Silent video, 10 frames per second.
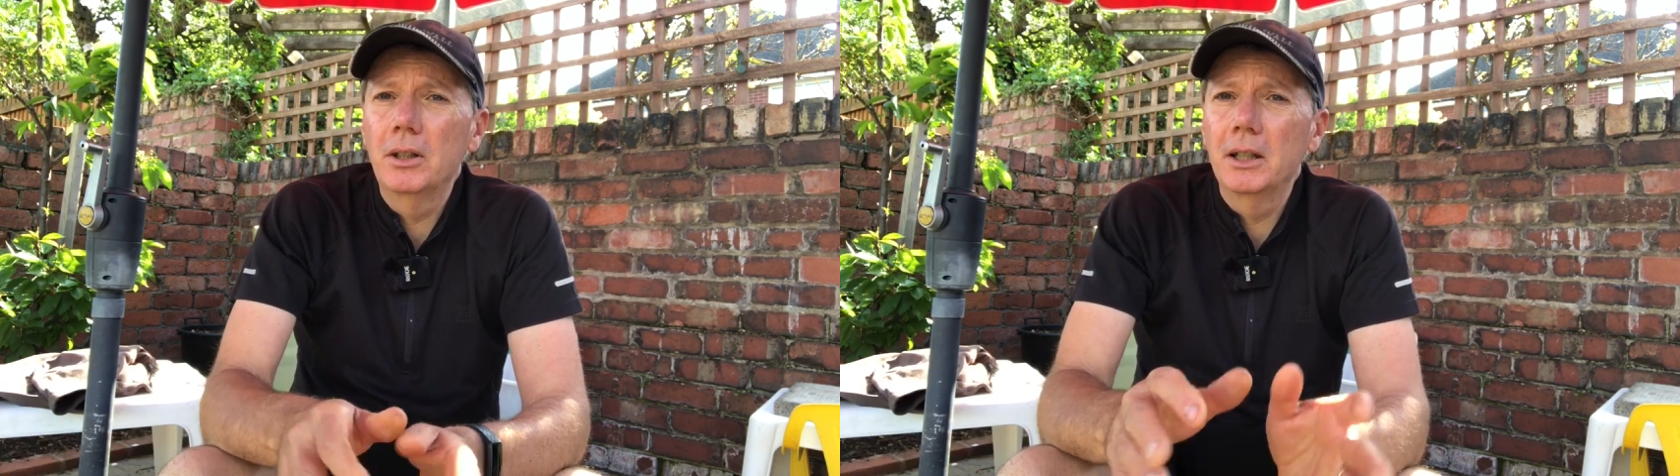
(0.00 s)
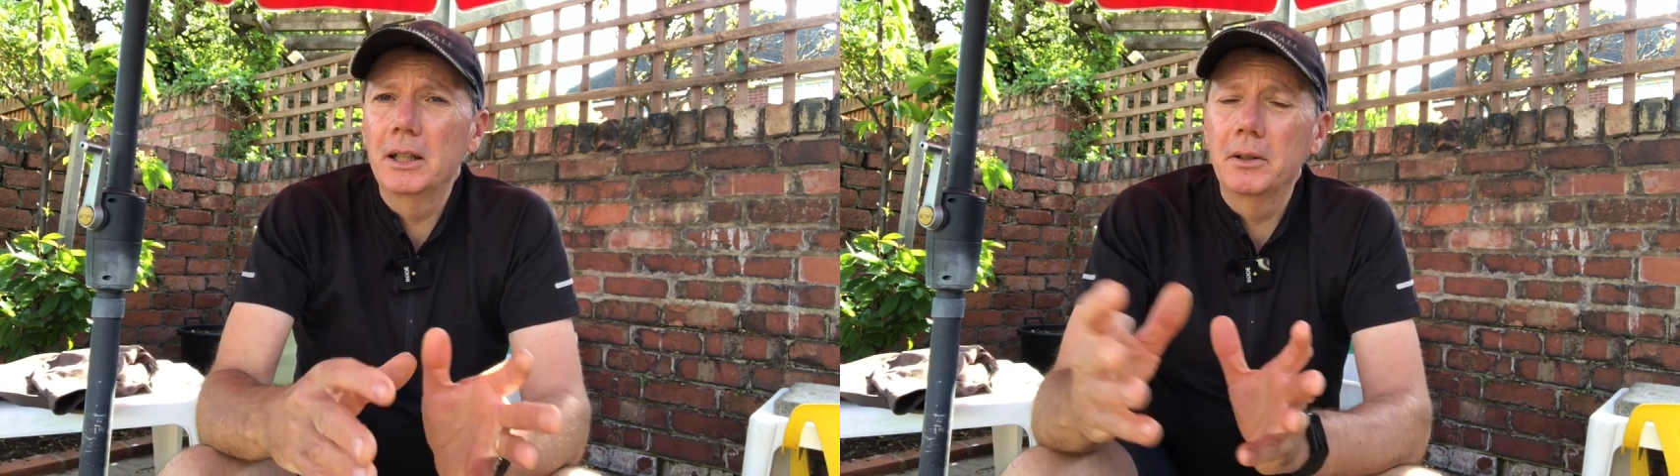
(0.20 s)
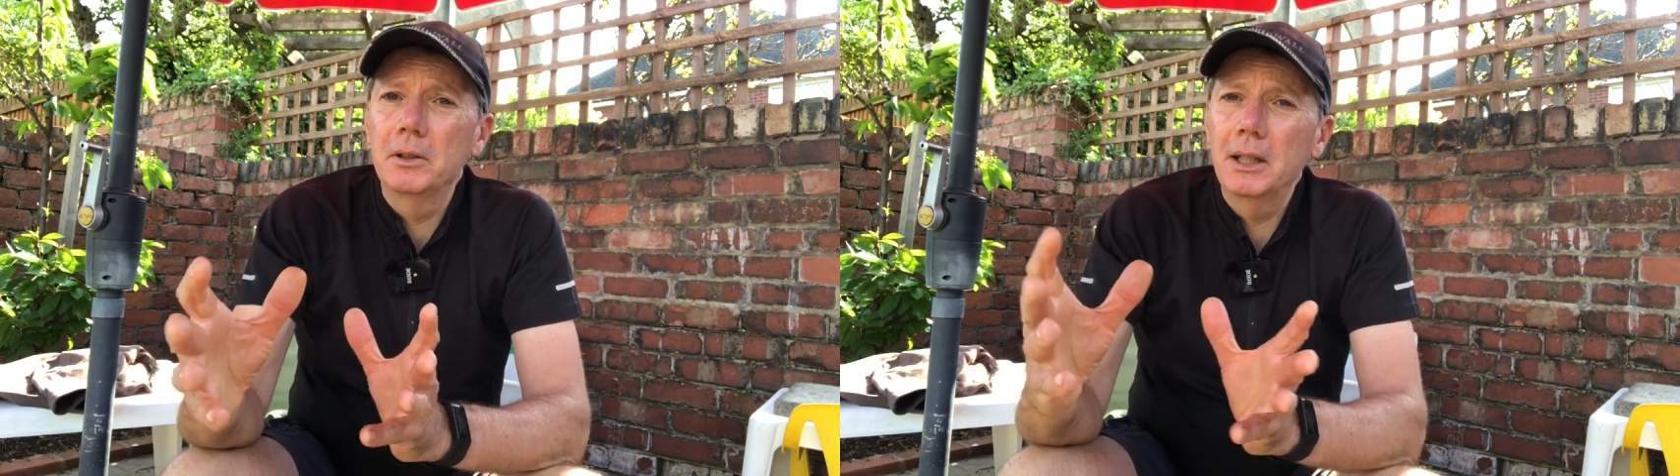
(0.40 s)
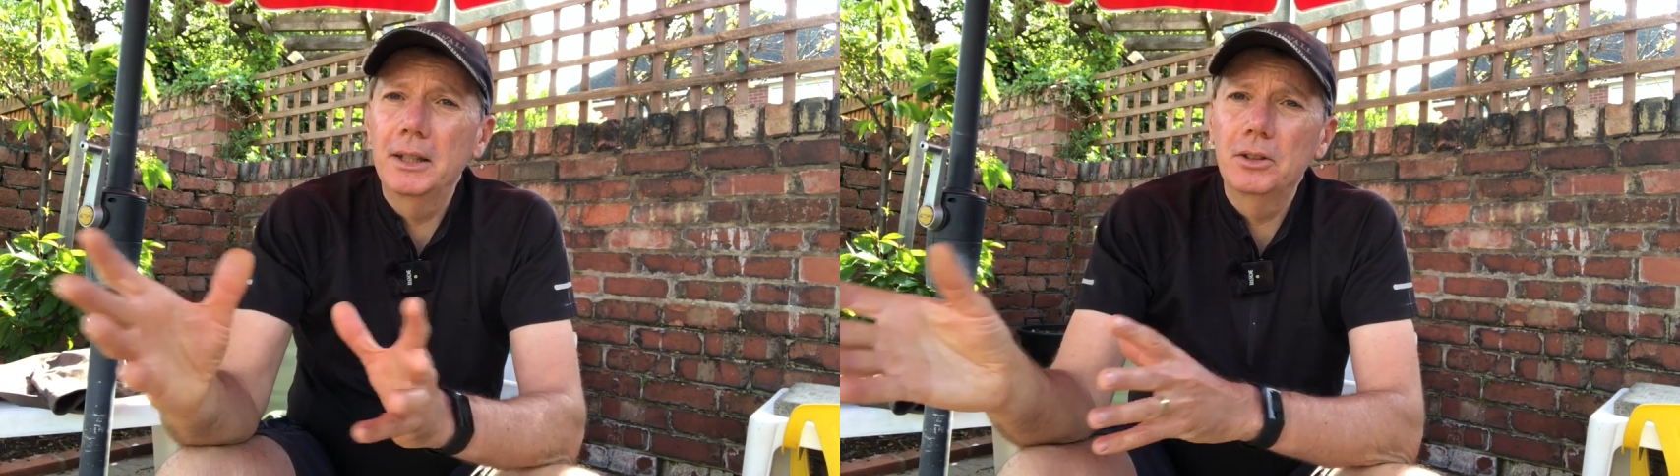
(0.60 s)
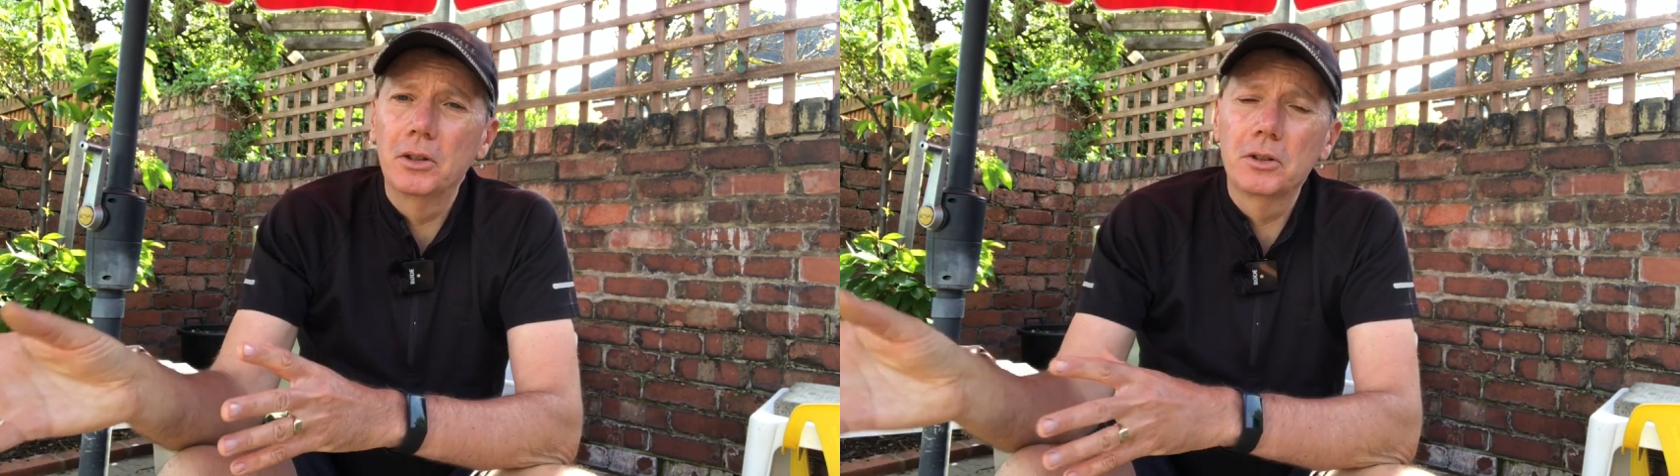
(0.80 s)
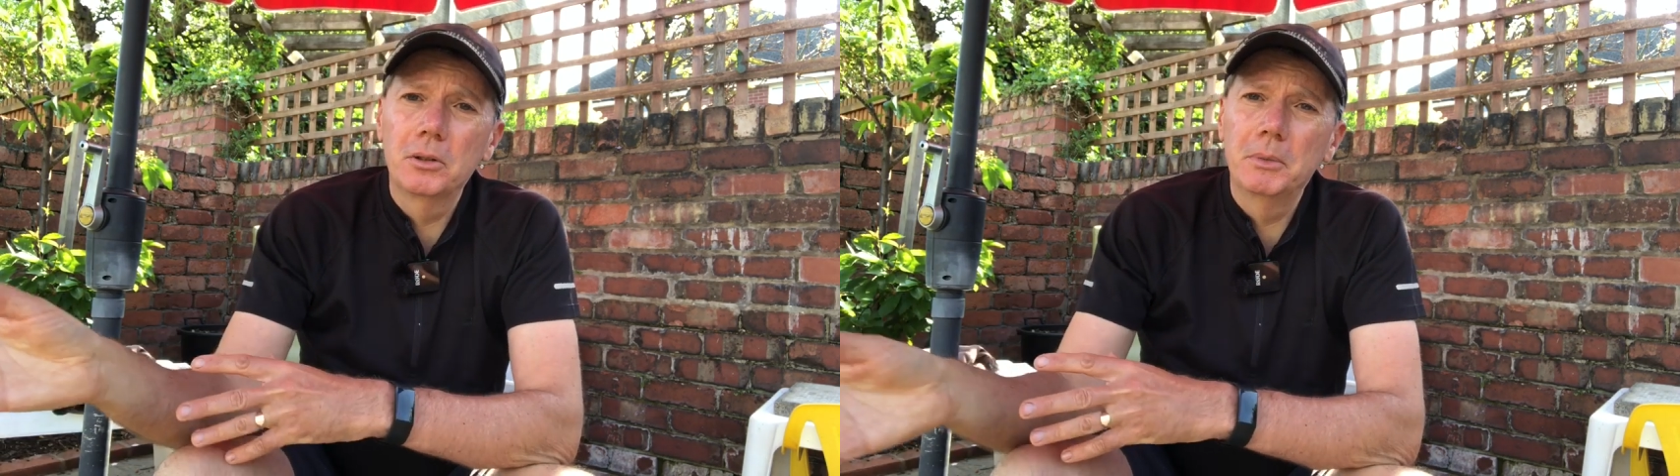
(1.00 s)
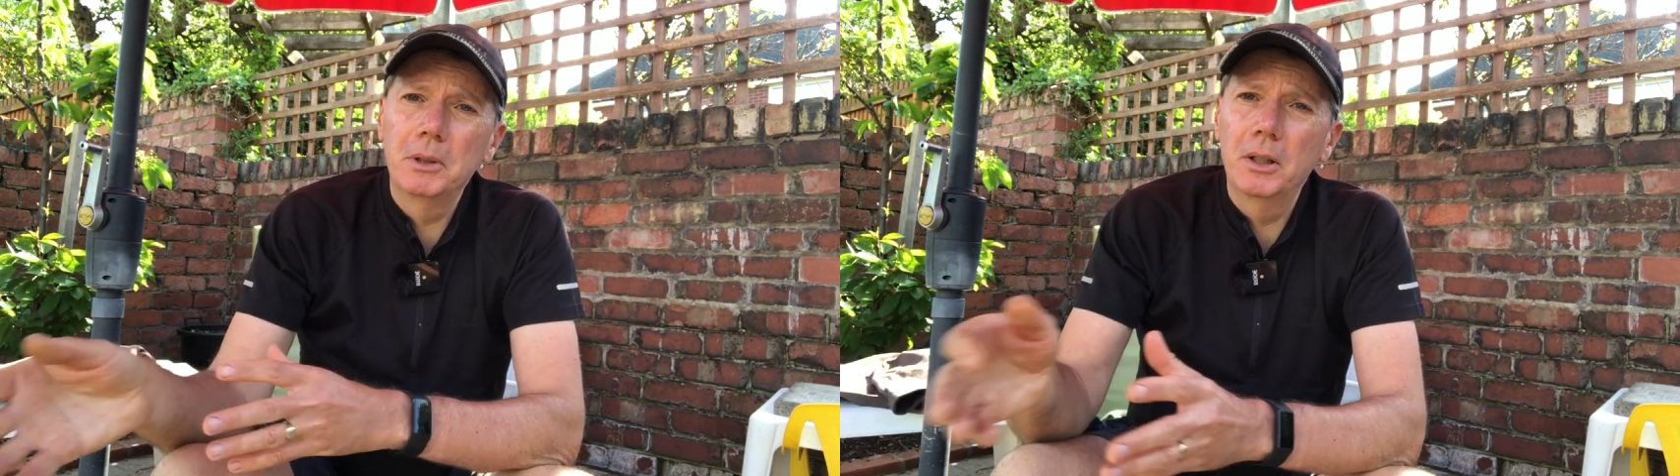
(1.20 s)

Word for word: uh, you know, late autumn and,